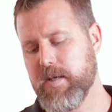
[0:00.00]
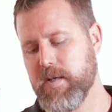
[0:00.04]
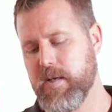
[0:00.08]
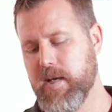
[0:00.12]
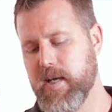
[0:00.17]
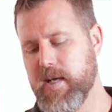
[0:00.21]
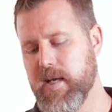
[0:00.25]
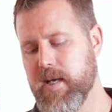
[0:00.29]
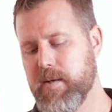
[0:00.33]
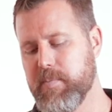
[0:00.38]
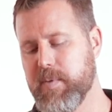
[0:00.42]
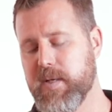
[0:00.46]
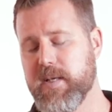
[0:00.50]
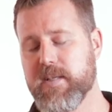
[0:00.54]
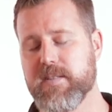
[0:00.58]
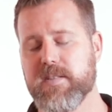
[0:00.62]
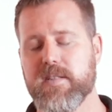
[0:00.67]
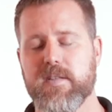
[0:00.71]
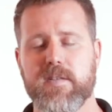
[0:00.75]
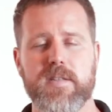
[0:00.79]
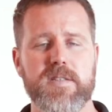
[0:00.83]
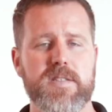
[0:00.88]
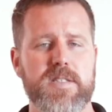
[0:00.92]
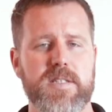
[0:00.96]
because
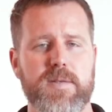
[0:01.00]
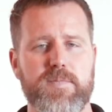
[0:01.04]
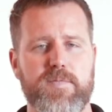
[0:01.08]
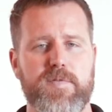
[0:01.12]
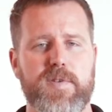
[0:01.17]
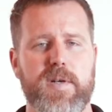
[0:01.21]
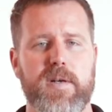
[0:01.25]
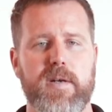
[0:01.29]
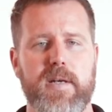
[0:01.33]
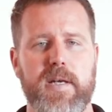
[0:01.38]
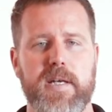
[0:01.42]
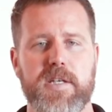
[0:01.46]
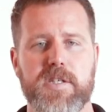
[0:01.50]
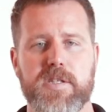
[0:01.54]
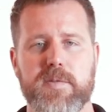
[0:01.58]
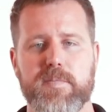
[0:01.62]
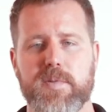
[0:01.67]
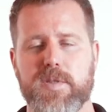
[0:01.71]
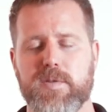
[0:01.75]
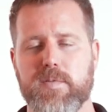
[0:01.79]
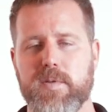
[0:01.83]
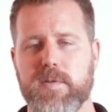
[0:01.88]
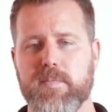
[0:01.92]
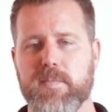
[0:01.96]
there is some variation
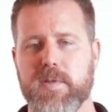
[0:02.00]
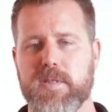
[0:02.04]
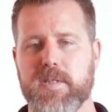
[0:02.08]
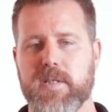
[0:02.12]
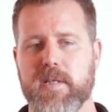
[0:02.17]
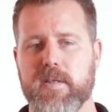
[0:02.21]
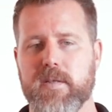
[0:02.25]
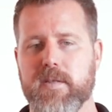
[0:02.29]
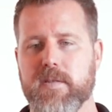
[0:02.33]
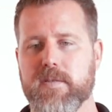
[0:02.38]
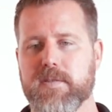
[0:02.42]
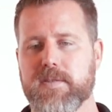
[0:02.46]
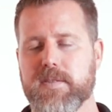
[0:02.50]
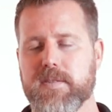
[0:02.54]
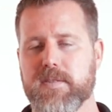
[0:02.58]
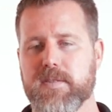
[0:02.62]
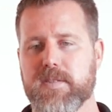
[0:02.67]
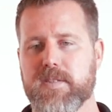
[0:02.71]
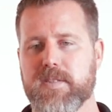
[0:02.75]
between materials and